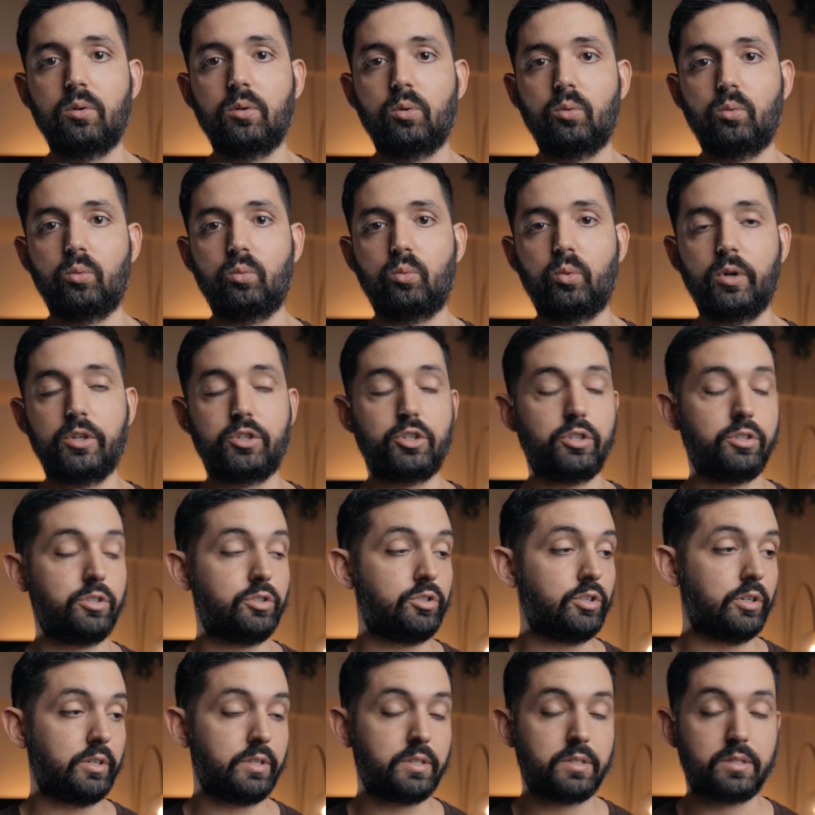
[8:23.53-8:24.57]
which is
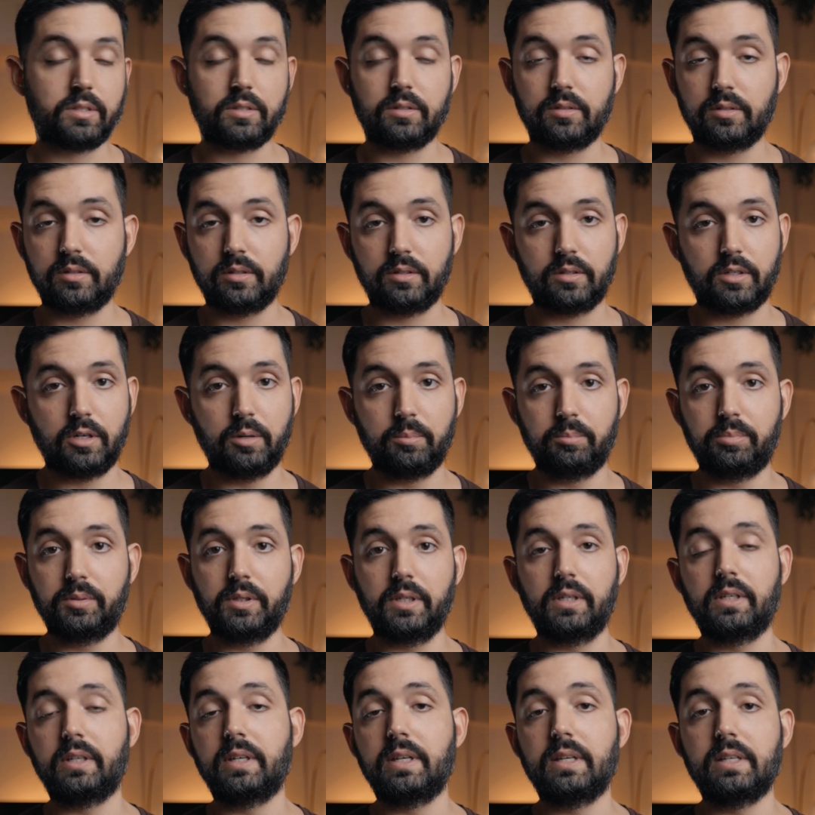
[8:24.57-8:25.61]
just
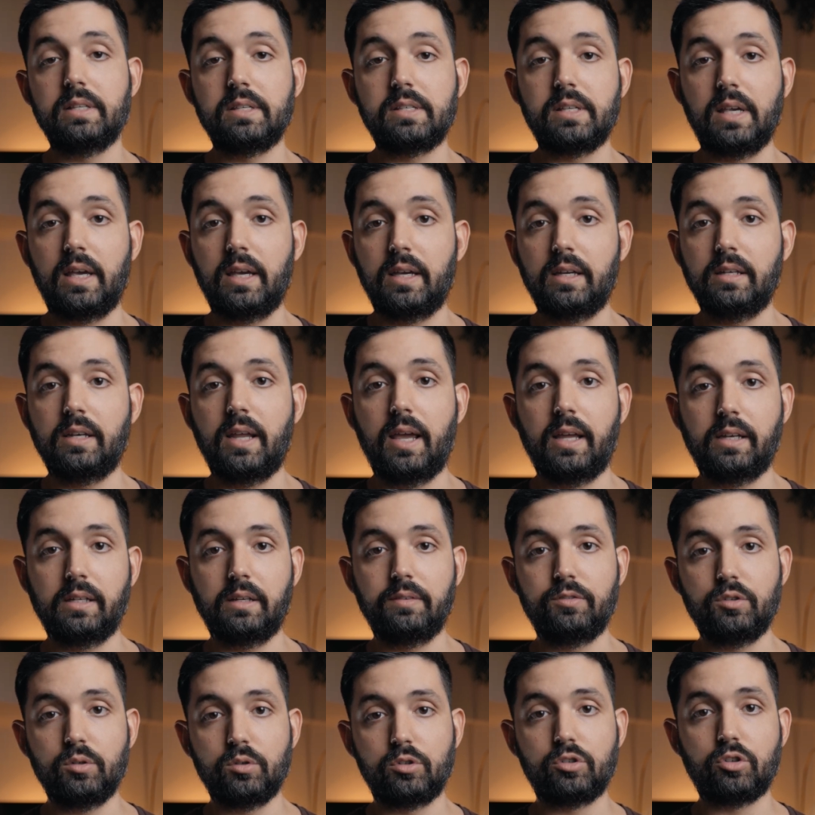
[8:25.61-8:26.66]
completely insane and
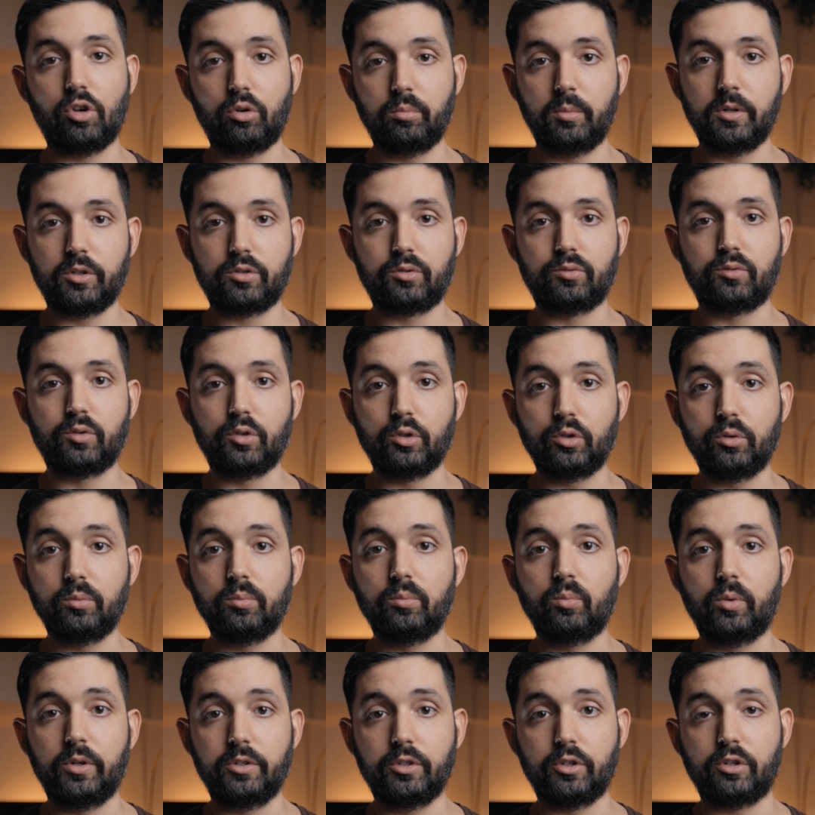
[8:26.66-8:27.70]
gives you so much
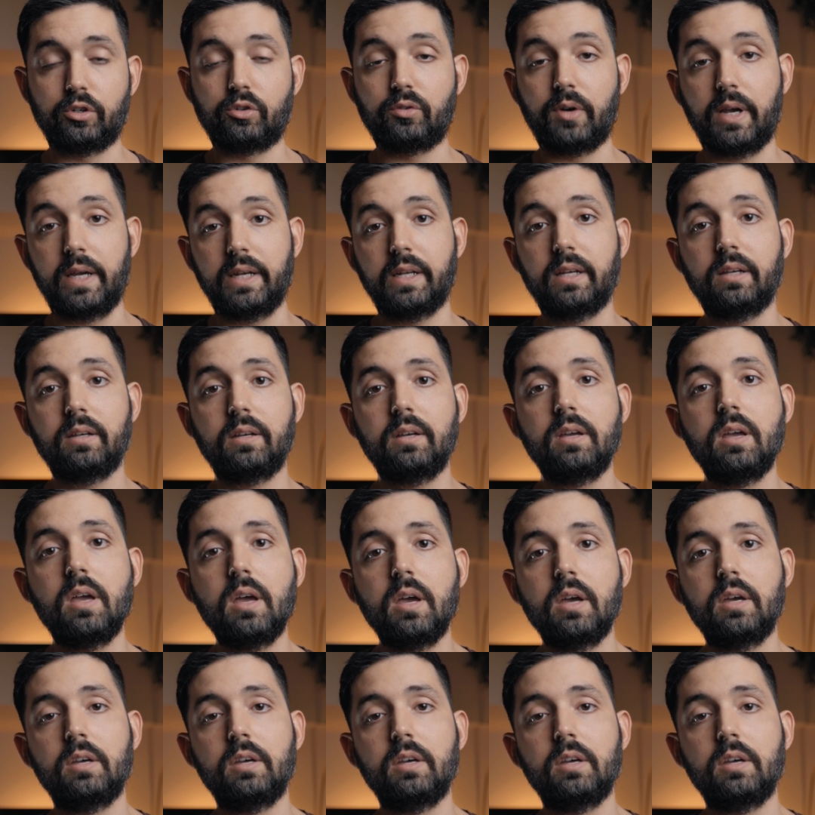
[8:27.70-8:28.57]
room when you're grading.